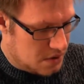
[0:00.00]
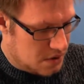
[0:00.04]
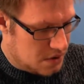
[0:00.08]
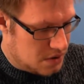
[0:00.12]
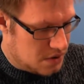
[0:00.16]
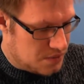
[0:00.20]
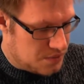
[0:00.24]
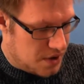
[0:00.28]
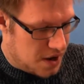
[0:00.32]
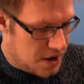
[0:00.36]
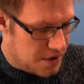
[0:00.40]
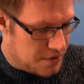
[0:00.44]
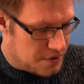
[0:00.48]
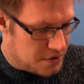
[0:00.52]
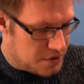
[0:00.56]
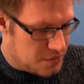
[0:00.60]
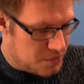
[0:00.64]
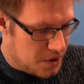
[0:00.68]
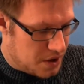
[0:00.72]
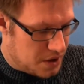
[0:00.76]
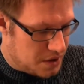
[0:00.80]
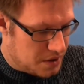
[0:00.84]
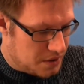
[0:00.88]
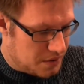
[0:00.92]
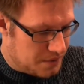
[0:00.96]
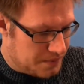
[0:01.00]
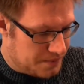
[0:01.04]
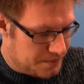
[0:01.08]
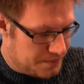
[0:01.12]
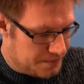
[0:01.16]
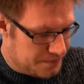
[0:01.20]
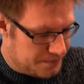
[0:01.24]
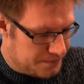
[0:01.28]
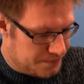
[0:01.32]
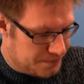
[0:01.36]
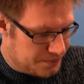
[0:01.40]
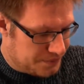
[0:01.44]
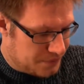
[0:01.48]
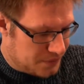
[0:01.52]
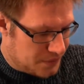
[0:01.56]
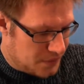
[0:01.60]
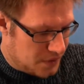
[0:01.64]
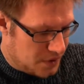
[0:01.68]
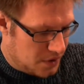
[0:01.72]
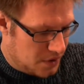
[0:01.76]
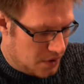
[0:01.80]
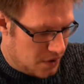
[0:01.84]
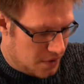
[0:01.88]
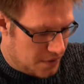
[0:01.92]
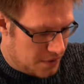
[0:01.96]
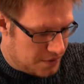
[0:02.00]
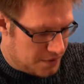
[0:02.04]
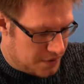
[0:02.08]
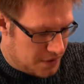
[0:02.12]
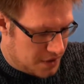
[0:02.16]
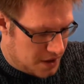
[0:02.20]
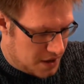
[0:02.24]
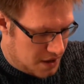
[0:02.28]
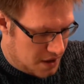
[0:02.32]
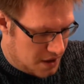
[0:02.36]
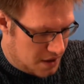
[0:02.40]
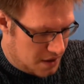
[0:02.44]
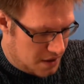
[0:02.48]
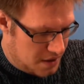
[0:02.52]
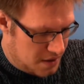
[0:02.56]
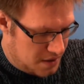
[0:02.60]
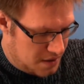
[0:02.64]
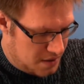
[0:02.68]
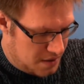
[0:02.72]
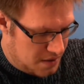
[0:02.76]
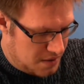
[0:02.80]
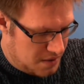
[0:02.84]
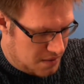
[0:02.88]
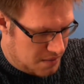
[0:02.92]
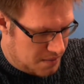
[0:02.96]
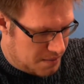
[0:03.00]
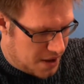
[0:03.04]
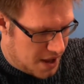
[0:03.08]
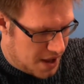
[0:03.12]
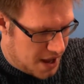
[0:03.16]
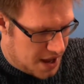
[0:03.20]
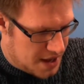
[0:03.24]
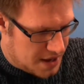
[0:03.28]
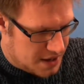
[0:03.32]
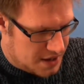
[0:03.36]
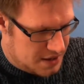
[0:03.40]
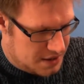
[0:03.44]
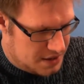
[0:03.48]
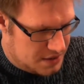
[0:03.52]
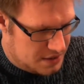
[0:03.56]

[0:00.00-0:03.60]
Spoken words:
the rarest one of the pack.